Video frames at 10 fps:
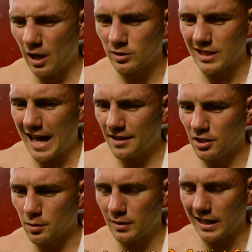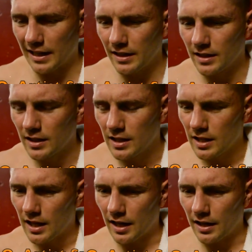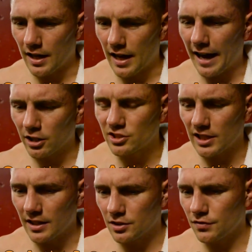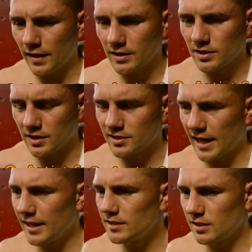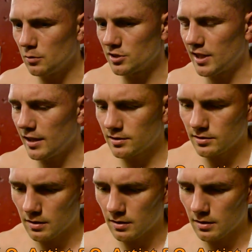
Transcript: I was landing them clean, and I could see in his face and his eyes he was dazed.